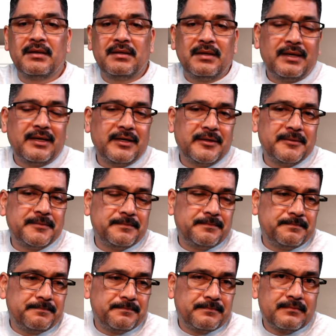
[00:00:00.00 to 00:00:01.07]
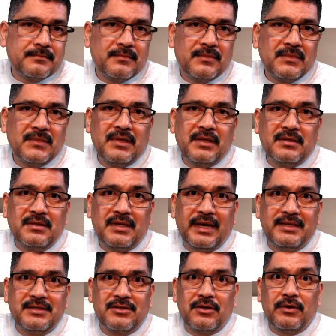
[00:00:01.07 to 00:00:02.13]
Um, the
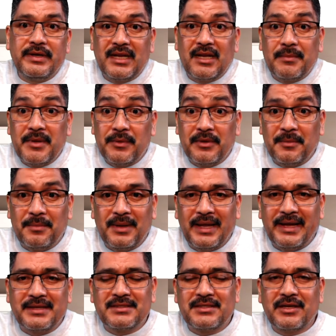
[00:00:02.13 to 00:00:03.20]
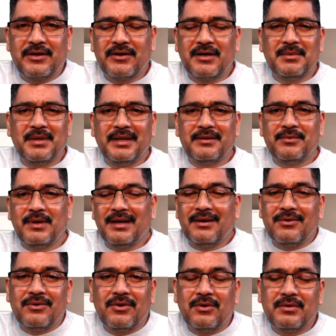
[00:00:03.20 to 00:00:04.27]
guys are looking at me with a blank stare. I'm like, well, I
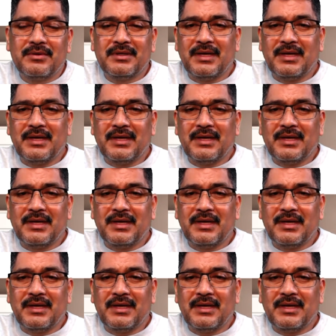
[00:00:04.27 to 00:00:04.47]
don't know.